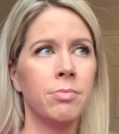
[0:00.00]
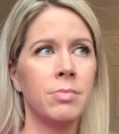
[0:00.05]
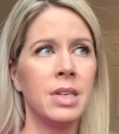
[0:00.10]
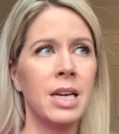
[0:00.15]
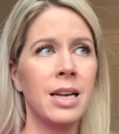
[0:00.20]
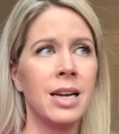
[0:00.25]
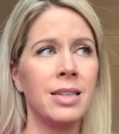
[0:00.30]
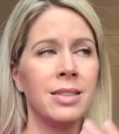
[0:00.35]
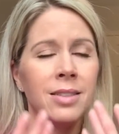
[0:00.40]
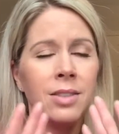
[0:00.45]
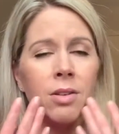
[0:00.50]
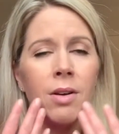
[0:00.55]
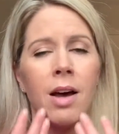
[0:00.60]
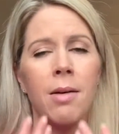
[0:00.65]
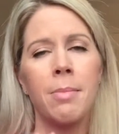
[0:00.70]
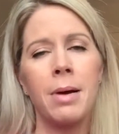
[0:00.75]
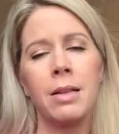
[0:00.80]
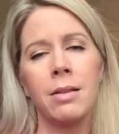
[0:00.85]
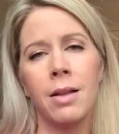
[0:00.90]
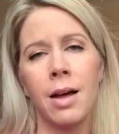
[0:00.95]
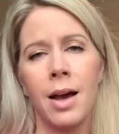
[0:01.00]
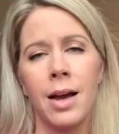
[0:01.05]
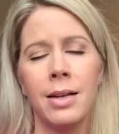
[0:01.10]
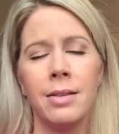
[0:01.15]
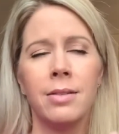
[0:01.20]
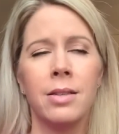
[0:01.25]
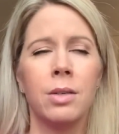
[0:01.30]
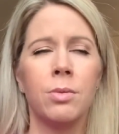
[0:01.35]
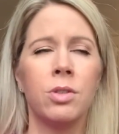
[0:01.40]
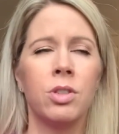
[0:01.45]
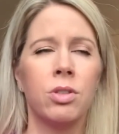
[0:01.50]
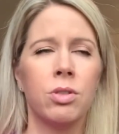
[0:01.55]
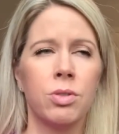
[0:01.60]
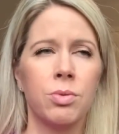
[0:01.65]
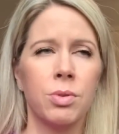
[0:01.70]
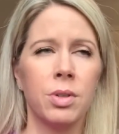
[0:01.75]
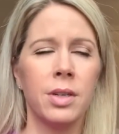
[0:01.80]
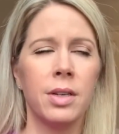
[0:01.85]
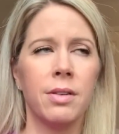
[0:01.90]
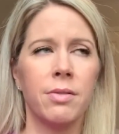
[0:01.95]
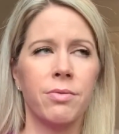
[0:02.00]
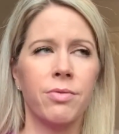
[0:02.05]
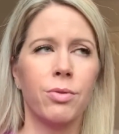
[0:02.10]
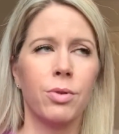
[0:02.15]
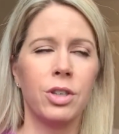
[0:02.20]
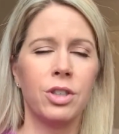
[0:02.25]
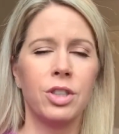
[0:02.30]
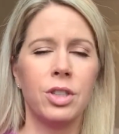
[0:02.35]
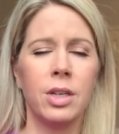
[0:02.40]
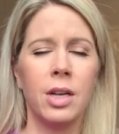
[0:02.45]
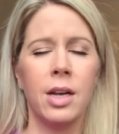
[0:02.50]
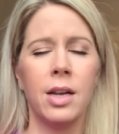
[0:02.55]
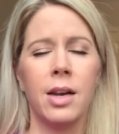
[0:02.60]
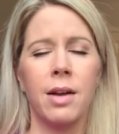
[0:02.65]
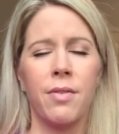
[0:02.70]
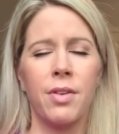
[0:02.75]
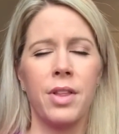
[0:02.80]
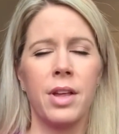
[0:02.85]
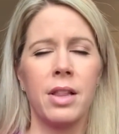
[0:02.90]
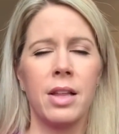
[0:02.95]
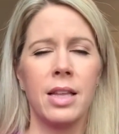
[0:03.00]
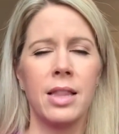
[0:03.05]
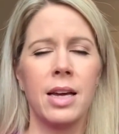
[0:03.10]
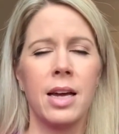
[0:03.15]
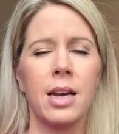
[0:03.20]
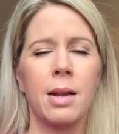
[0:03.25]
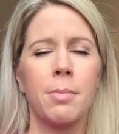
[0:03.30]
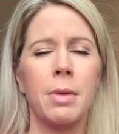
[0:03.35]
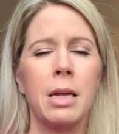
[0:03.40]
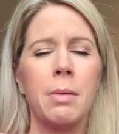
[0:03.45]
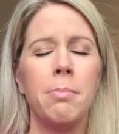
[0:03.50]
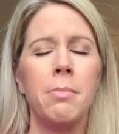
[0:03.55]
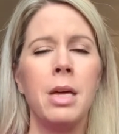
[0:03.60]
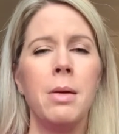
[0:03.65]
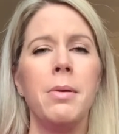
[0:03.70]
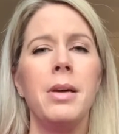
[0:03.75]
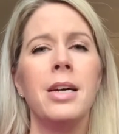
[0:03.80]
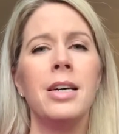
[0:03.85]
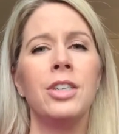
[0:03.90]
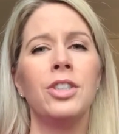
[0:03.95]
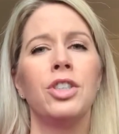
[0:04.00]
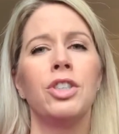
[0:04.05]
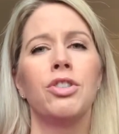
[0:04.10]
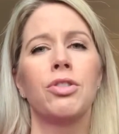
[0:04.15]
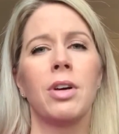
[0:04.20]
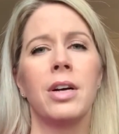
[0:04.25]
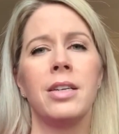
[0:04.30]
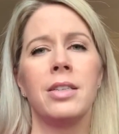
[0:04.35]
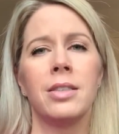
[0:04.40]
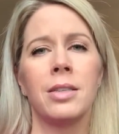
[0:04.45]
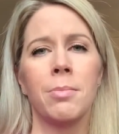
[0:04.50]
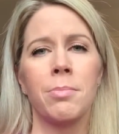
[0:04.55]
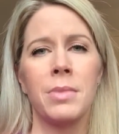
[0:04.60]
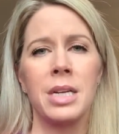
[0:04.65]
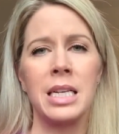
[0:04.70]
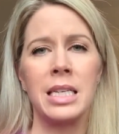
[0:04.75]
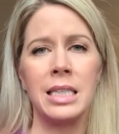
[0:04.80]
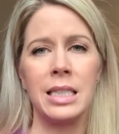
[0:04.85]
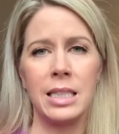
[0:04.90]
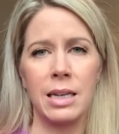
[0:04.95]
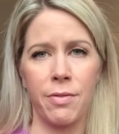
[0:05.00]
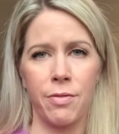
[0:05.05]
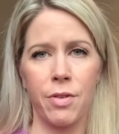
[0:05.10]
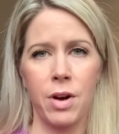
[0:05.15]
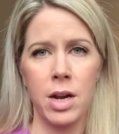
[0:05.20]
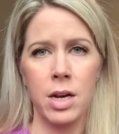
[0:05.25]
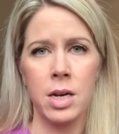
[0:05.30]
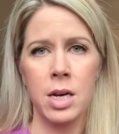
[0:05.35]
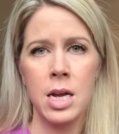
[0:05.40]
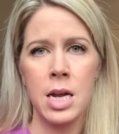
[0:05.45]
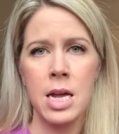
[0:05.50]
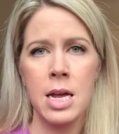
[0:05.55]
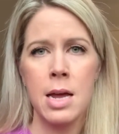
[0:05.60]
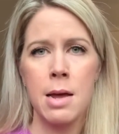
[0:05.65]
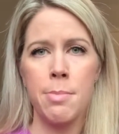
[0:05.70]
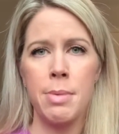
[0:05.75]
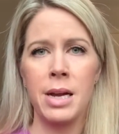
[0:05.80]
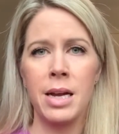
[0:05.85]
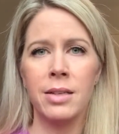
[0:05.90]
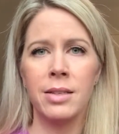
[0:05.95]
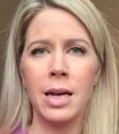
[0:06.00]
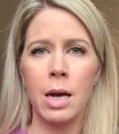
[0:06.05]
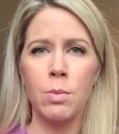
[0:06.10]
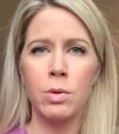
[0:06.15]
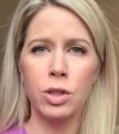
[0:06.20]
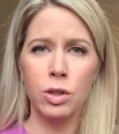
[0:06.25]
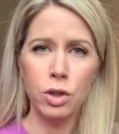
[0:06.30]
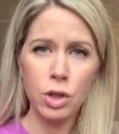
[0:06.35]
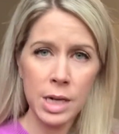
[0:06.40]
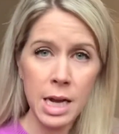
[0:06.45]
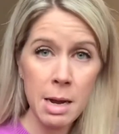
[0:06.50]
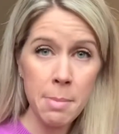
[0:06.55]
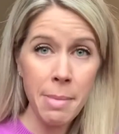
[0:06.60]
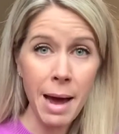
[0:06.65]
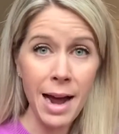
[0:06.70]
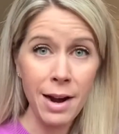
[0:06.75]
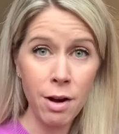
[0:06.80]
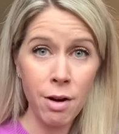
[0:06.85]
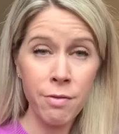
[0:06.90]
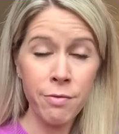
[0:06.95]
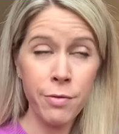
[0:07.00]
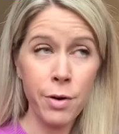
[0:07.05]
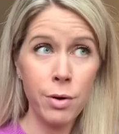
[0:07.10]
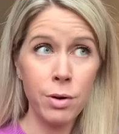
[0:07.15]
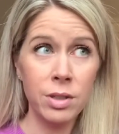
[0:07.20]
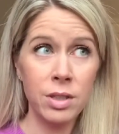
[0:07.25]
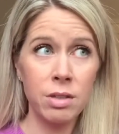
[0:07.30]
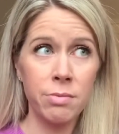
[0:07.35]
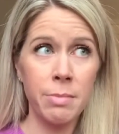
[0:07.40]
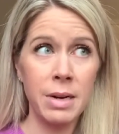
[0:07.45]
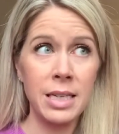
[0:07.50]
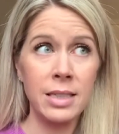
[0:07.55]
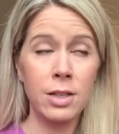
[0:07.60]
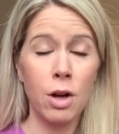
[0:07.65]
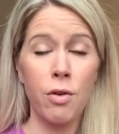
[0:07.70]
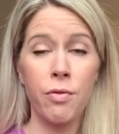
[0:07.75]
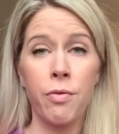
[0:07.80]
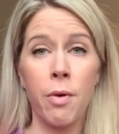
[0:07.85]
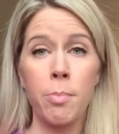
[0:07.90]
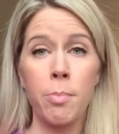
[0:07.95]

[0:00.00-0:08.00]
And I still have my lines, and it was just really unfortunate and everything like that. And I'm like, maybe I should try something different, because I was looking back on photos of myself from